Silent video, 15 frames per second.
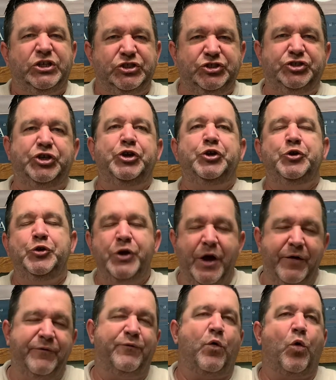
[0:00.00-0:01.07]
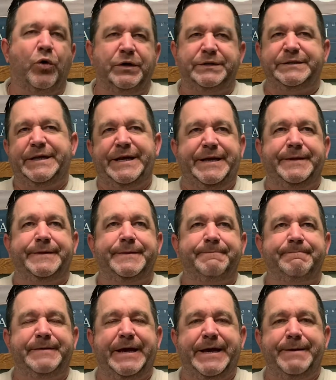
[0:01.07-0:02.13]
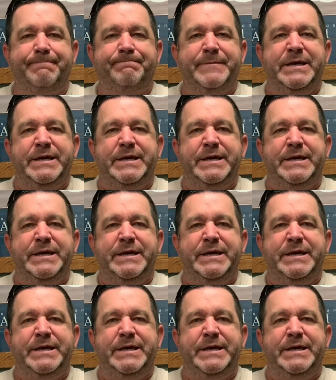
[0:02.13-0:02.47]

June 14th, okay?